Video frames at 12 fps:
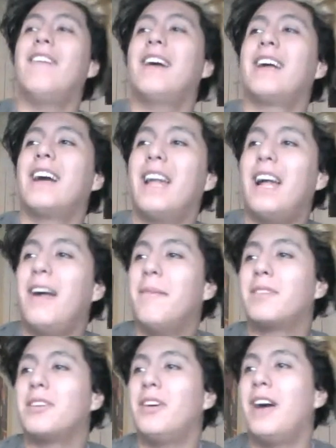my god, I
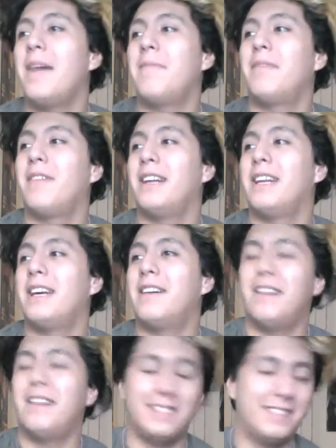am so happy right
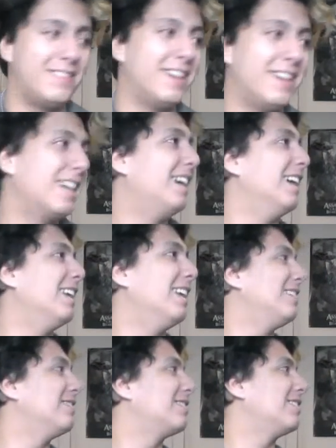now. Oh my god,
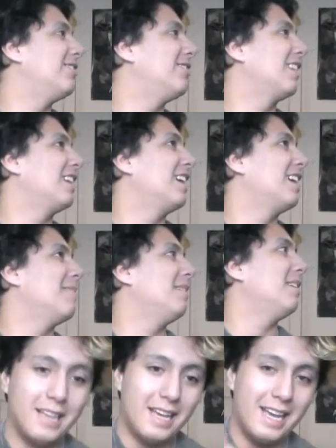I am so fucking
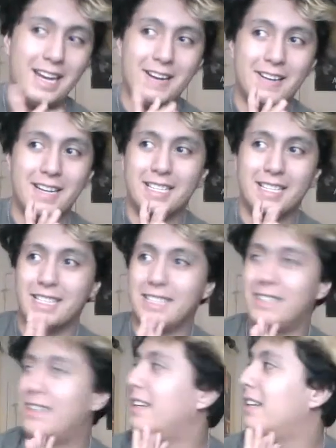happy. Anyway,
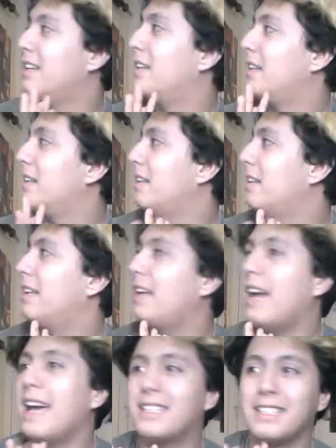so,
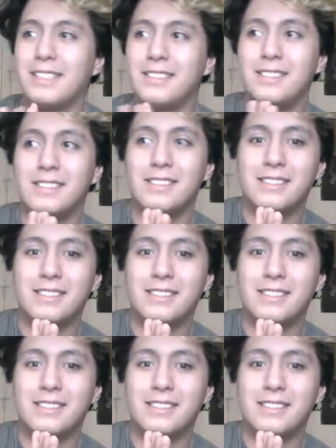yeah, so,